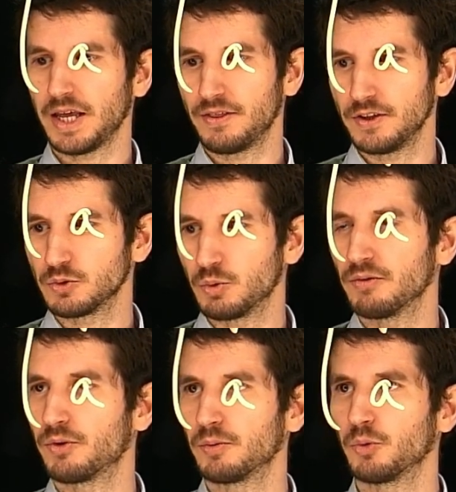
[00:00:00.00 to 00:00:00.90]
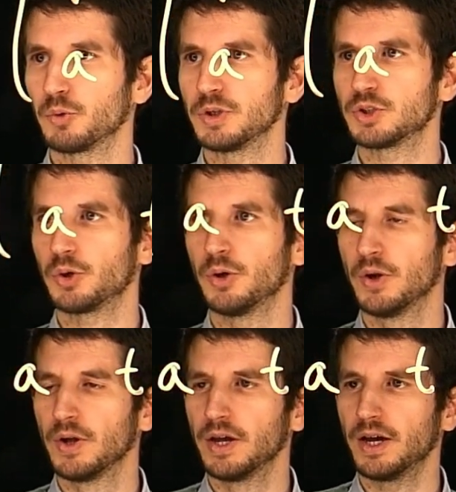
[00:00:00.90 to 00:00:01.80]
and this one from what we saw
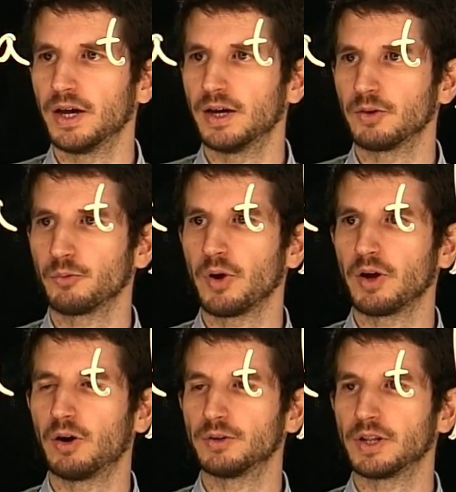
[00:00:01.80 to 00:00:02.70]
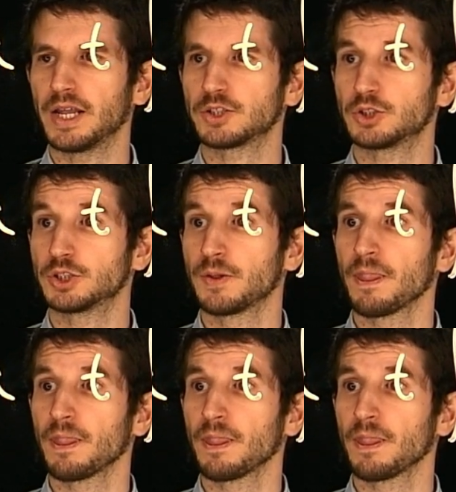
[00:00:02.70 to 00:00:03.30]
on the lectures.